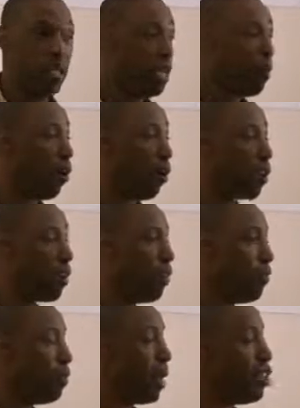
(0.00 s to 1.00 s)
to keep all your
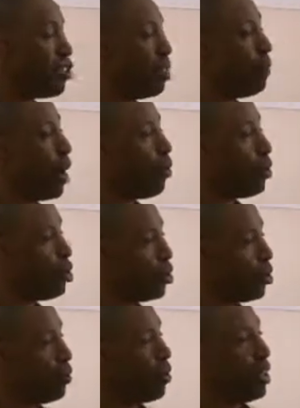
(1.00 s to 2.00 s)
information about what
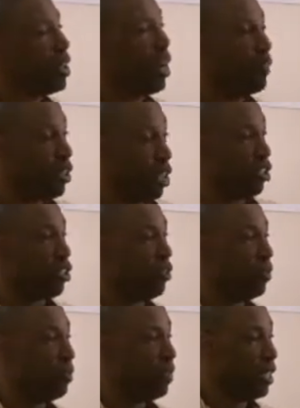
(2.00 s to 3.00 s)
you're doing confidential.
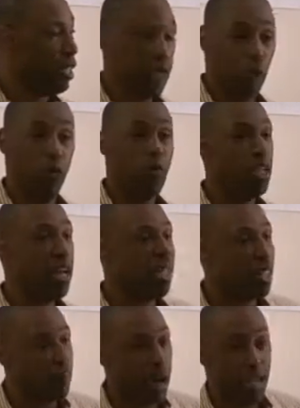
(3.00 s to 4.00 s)
They won't tell
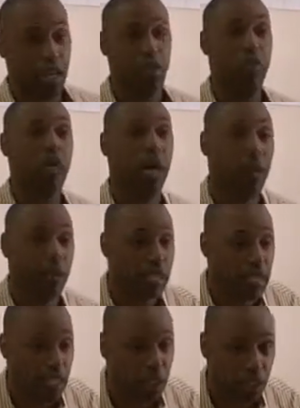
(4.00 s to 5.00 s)
anybody. They won't copy
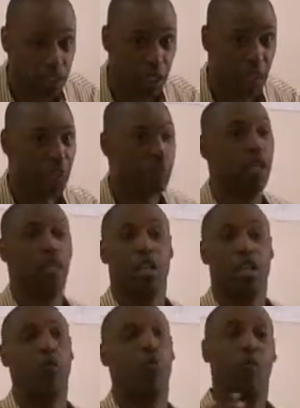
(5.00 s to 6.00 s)
anything you give them.
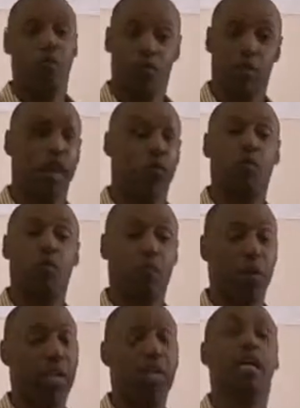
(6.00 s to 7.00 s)
They won't
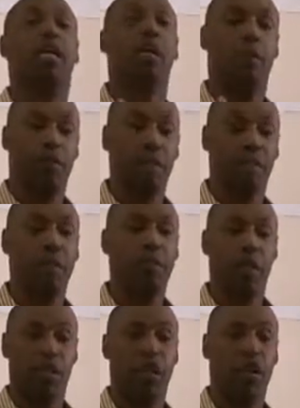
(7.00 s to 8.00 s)
repeat it, but they
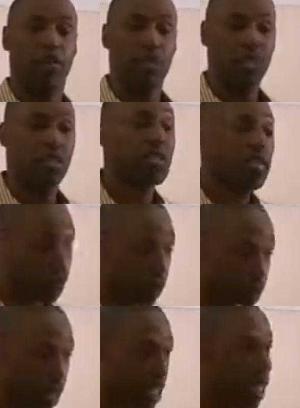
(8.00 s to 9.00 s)
keep it confidential. So
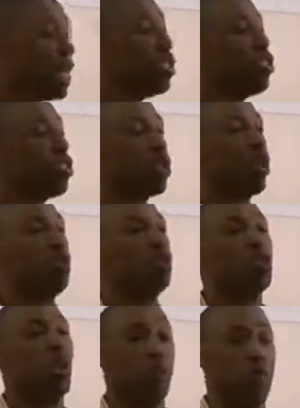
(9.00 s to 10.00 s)
it's a
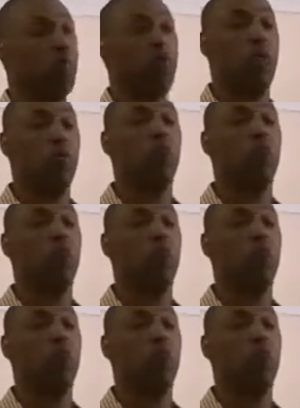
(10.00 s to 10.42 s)
non-disclosure agreement.